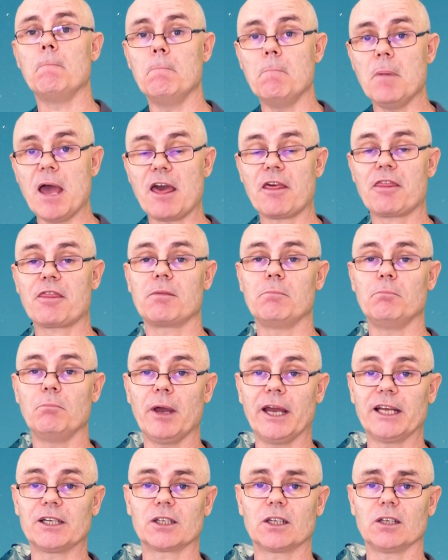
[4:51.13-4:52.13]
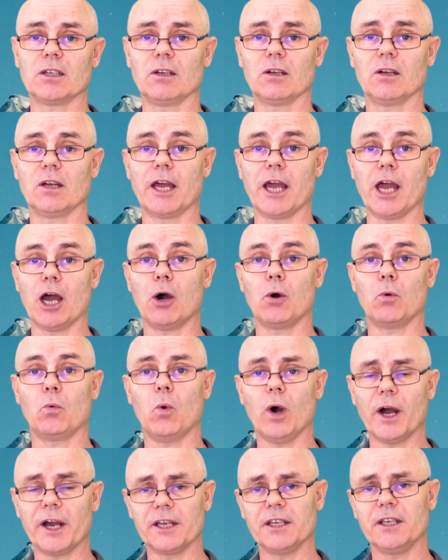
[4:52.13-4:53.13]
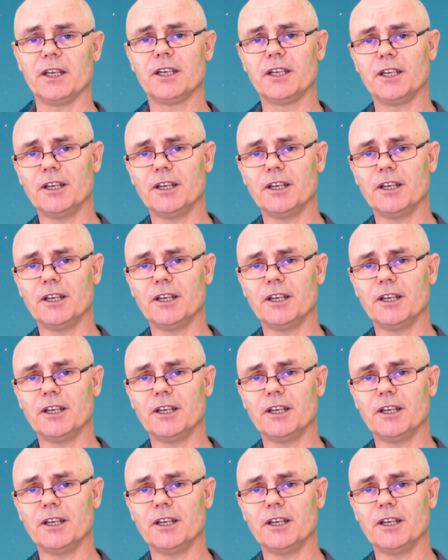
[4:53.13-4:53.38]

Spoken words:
mathematical outweigh.